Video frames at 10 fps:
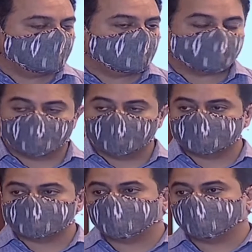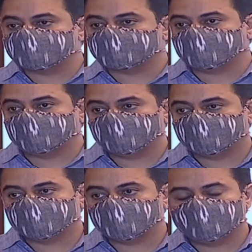Our Honorable Chief Minister,
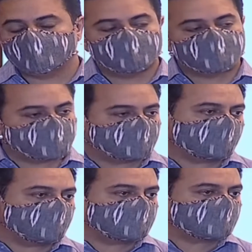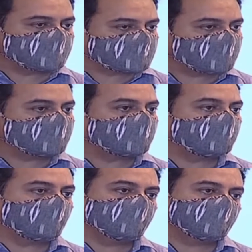Shri K. Chandrasekhar
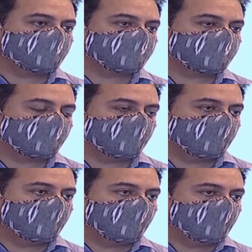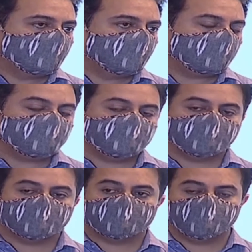Rao Garu,
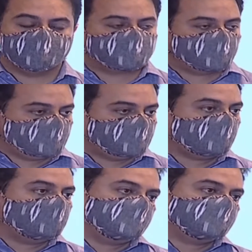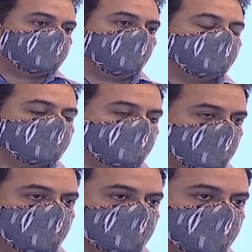when he assumed the office of Chief
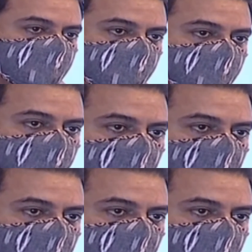Ministership